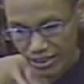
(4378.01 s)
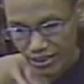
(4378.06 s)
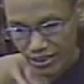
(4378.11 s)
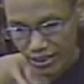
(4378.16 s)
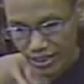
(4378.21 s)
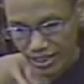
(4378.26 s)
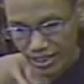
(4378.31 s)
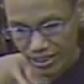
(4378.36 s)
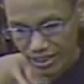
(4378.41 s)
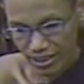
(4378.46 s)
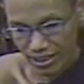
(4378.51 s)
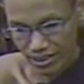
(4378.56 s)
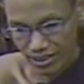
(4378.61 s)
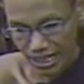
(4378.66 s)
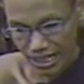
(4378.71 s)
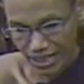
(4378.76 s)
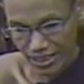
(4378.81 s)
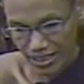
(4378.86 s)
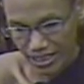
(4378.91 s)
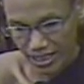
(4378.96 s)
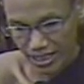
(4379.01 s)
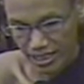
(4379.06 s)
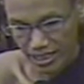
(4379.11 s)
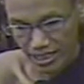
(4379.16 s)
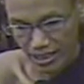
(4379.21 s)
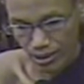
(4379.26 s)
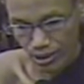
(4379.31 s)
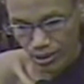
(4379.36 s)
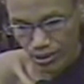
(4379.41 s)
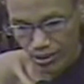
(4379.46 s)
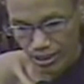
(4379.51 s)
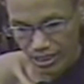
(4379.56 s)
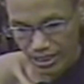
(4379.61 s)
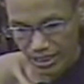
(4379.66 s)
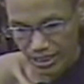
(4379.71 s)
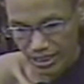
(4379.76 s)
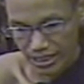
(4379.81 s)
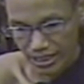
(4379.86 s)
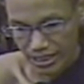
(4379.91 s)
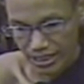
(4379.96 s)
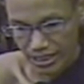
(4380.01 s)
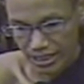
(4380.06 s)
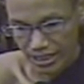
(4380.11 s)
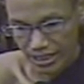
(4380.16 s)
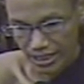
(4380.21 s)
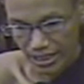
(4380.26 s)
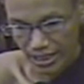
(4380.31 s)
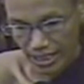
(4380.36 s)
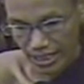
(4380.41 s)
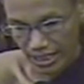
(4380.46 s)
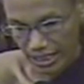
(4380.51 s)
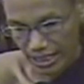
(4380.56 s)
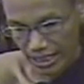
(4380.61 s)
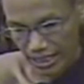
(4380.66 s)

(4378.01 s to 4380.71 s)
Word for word: Greed arises in only uh,